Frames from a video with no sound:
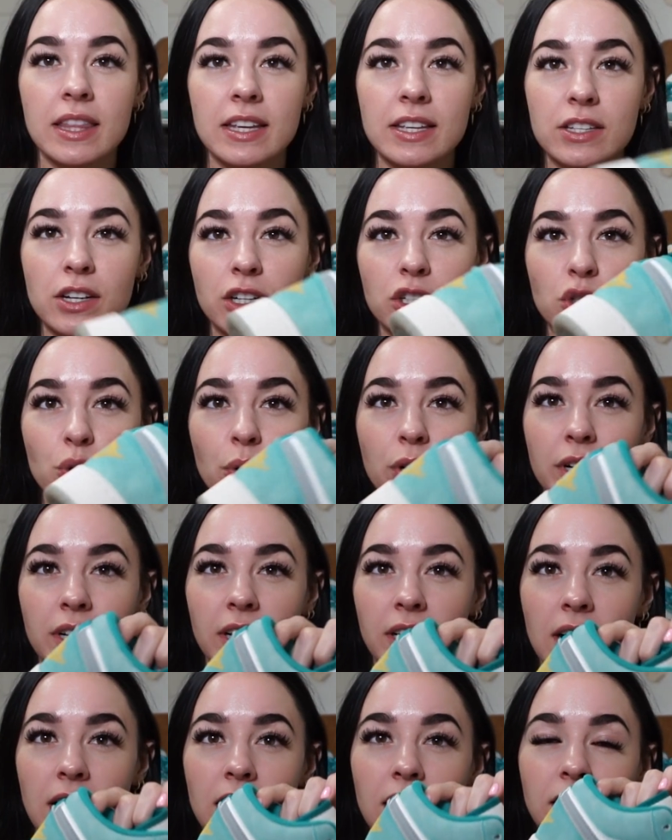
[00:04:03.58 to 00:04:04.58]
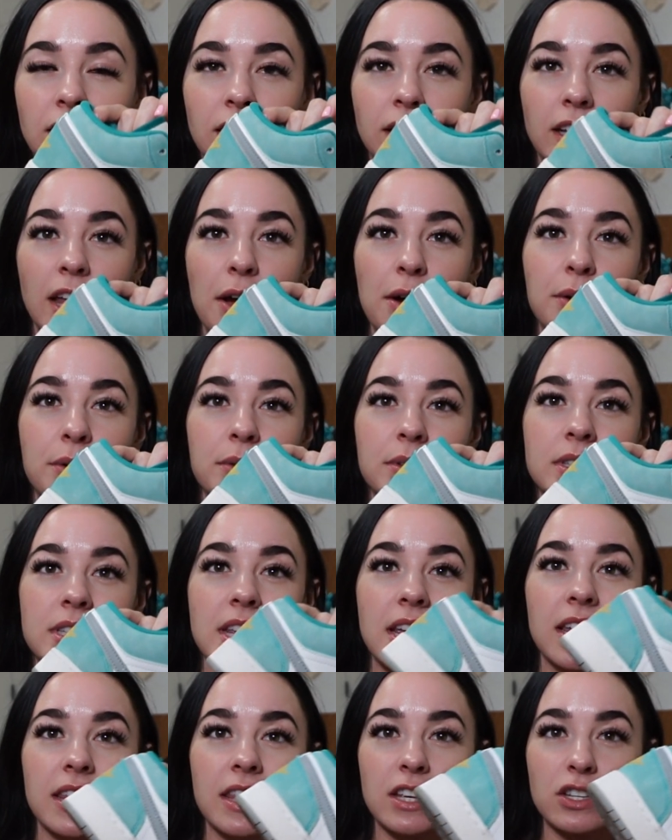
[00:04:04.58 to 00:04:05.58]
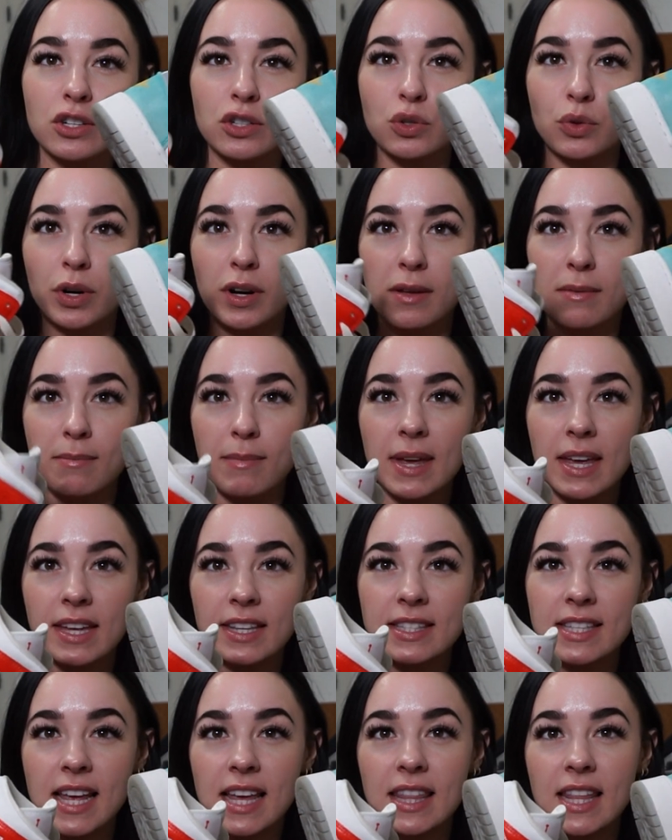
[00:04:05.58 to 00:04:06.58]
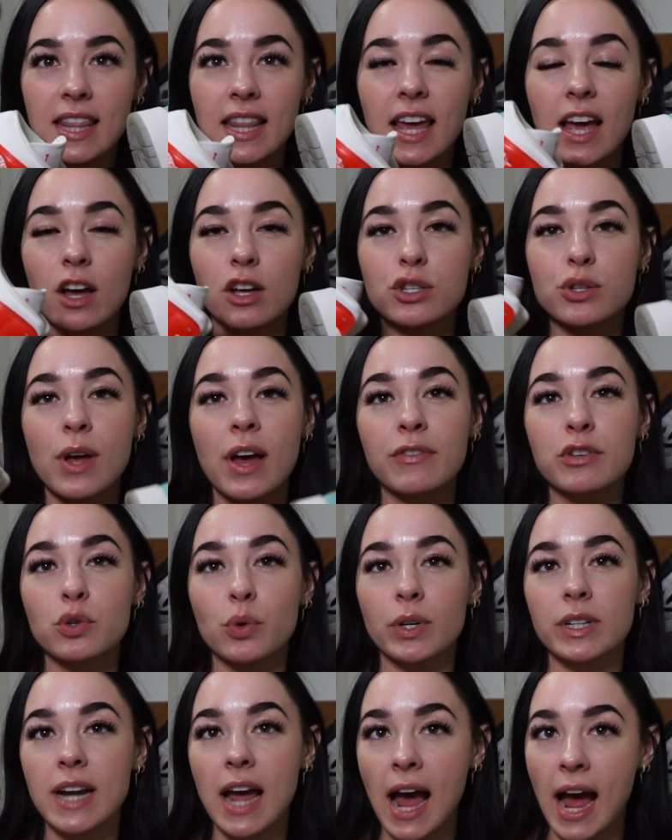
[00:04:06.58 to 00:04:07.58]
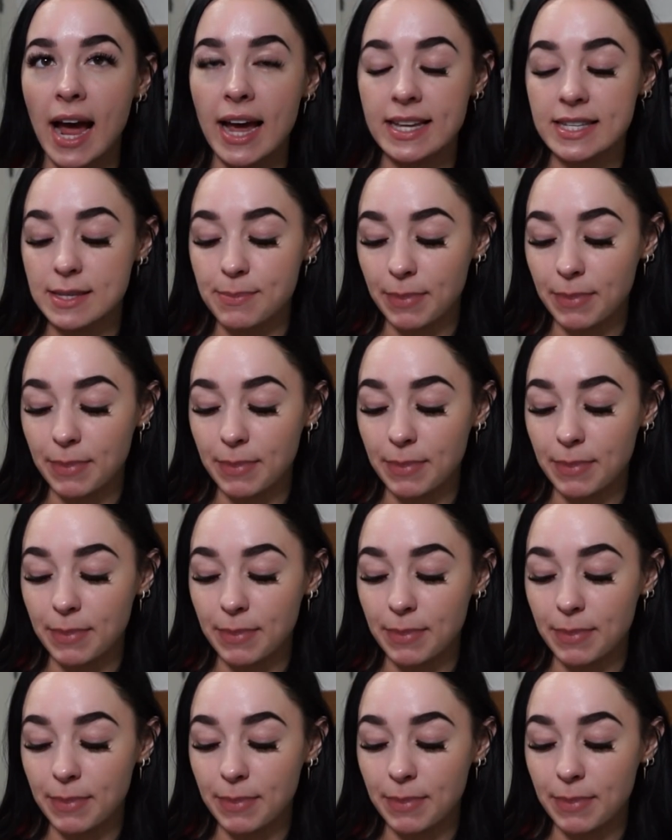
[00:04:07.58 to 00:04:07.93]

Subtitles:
These are Jordan lows, these are Jordan mids, and then they also have Jordan highs,